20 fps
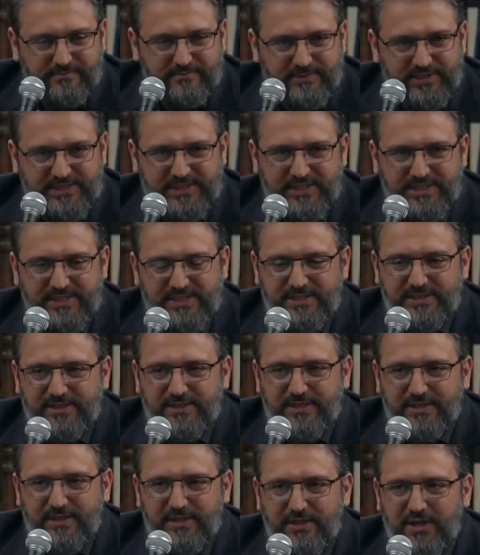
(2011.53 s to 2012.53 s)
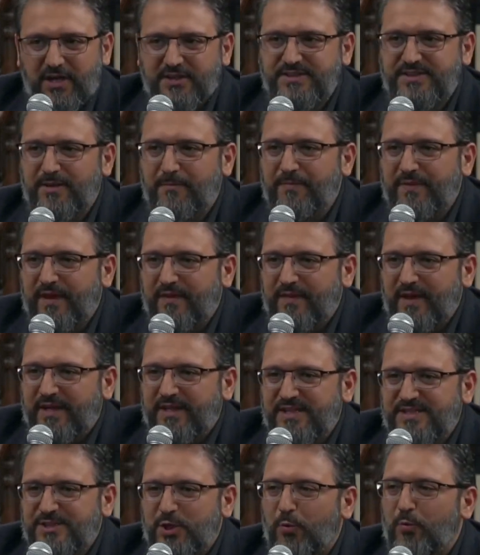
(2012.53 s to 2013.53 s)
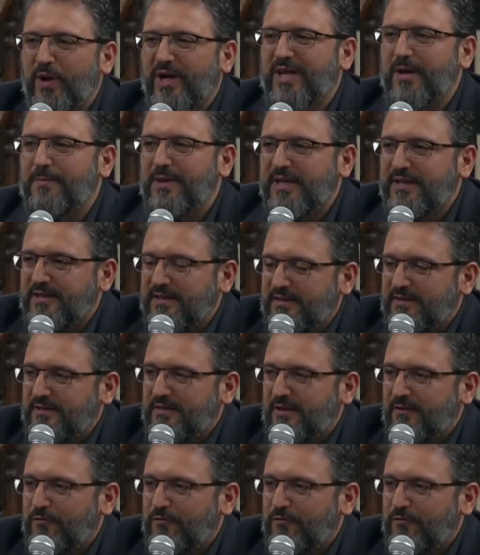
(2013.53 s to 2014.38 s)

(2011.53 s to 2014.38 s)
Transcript: This is not something that is recommended.